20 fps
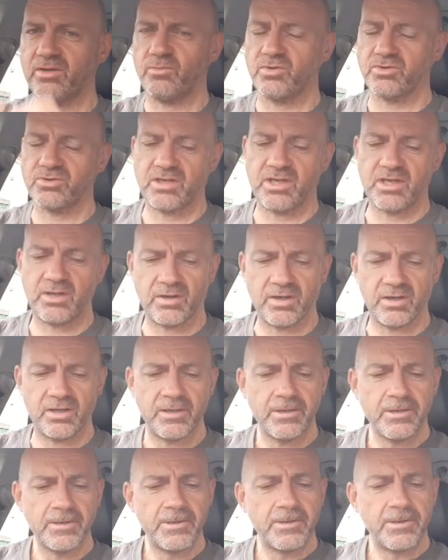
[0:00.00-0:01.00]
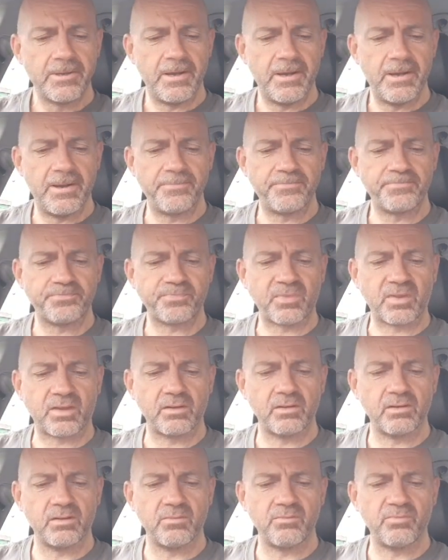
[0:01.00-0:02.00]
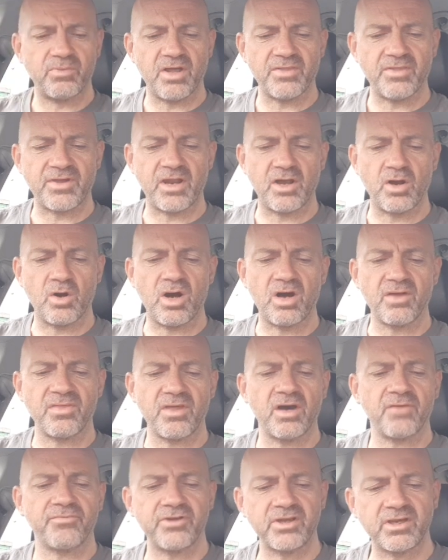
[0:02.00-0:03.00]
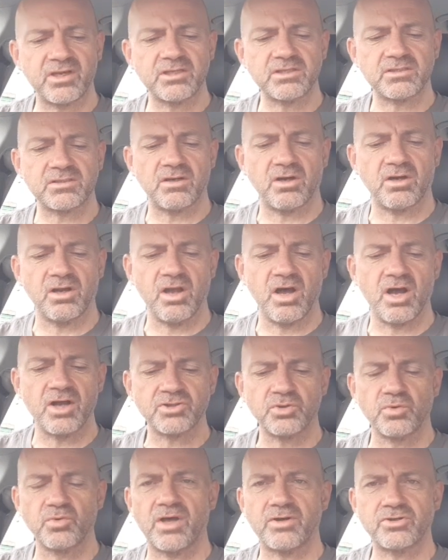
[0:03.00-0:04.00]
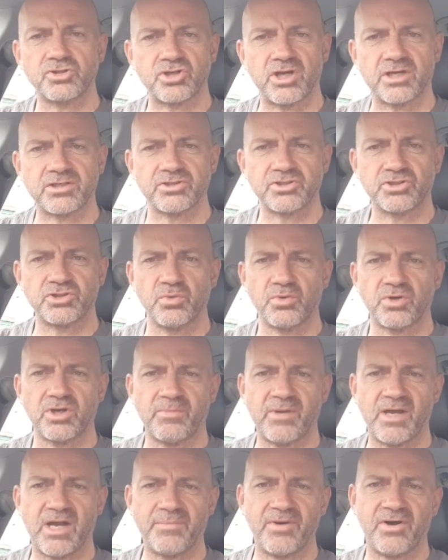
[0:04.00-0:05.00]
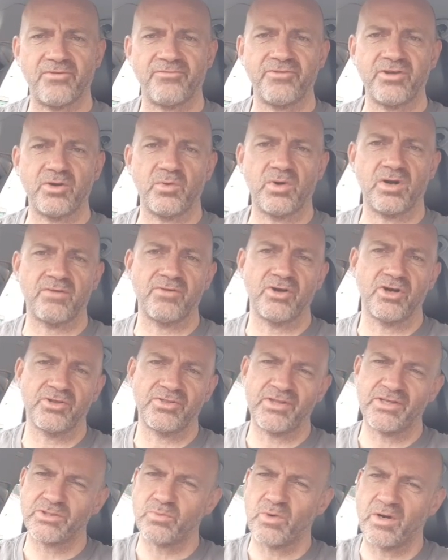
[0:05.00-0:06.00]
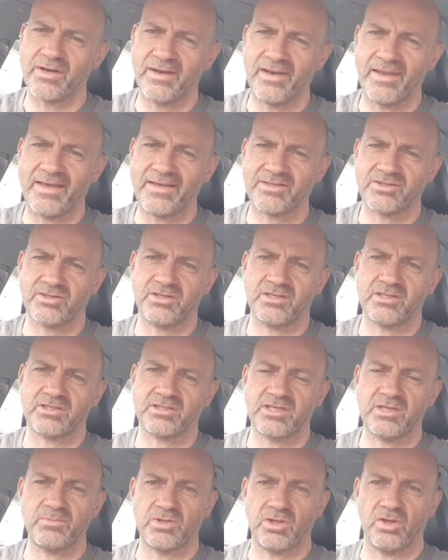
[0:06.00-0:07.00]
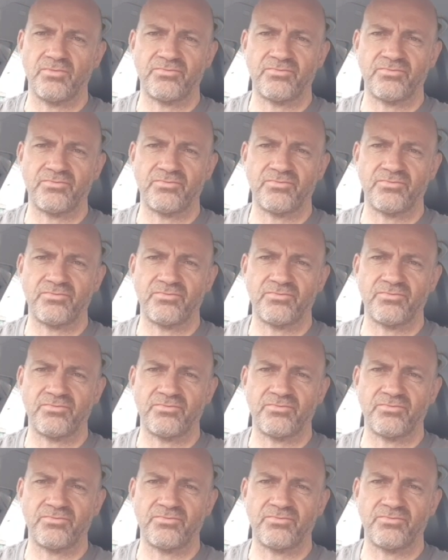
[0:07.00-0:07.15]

it was anyway. But I don't know. I liked all those tracks I was talking about, but I think where I've heard this one less, and it seems a